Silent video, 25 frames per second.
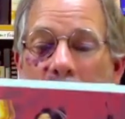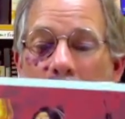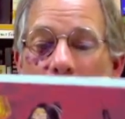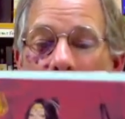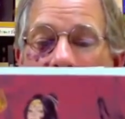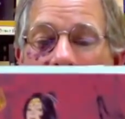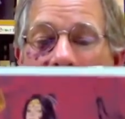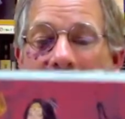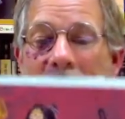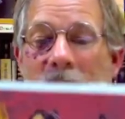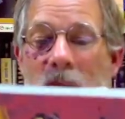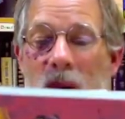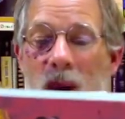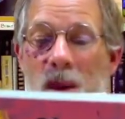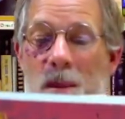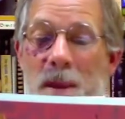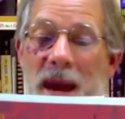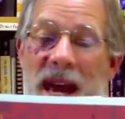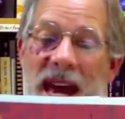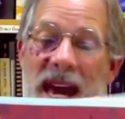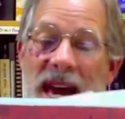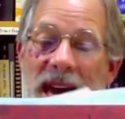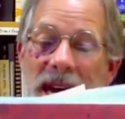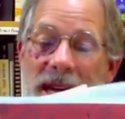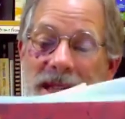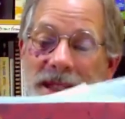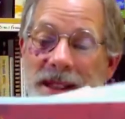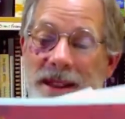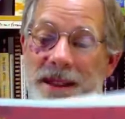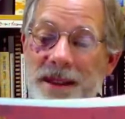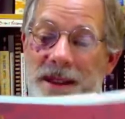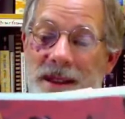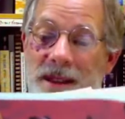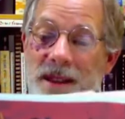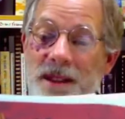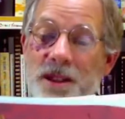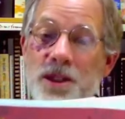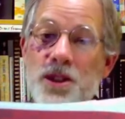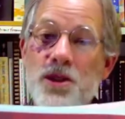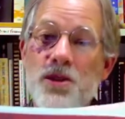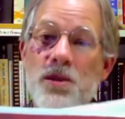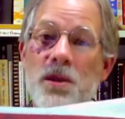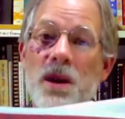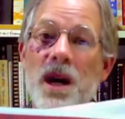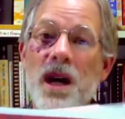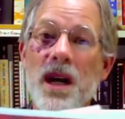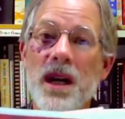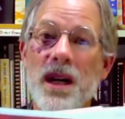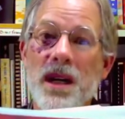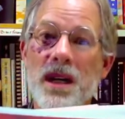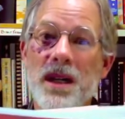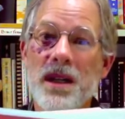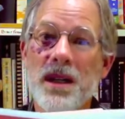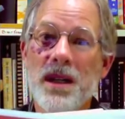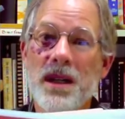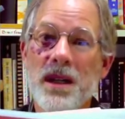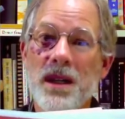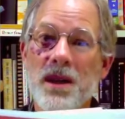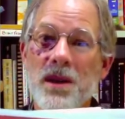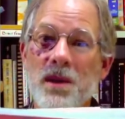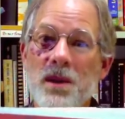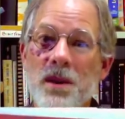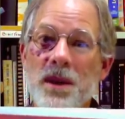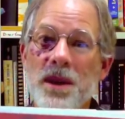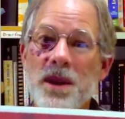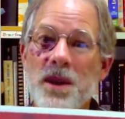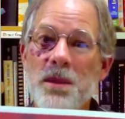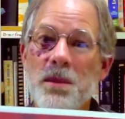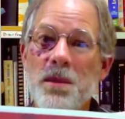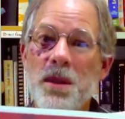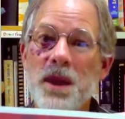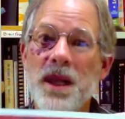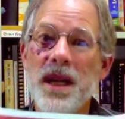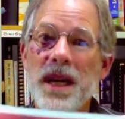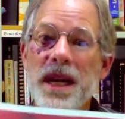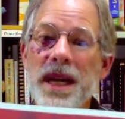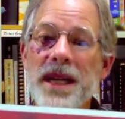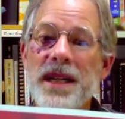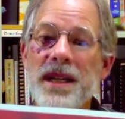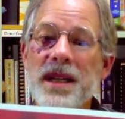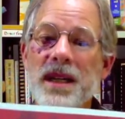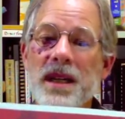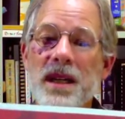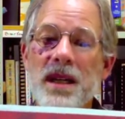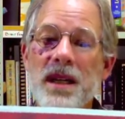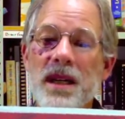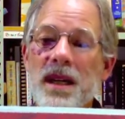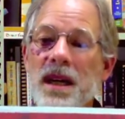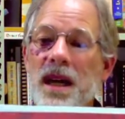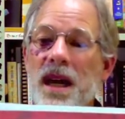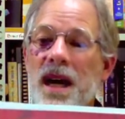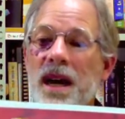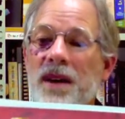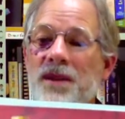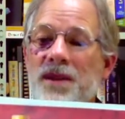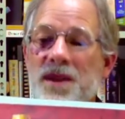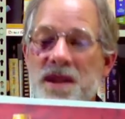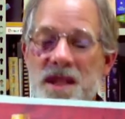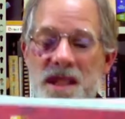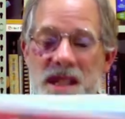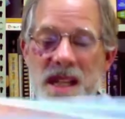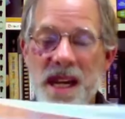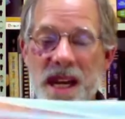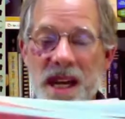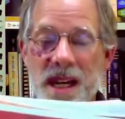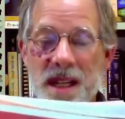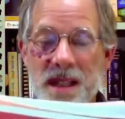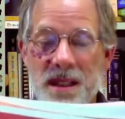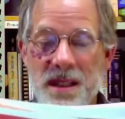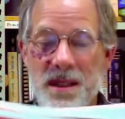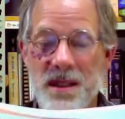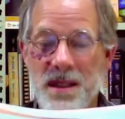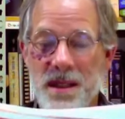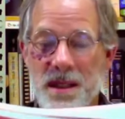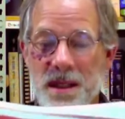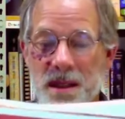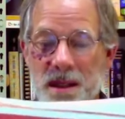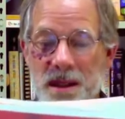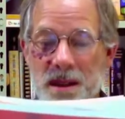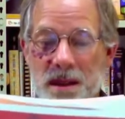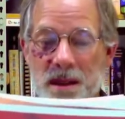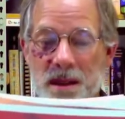power mad, drunk with the blood of the saints.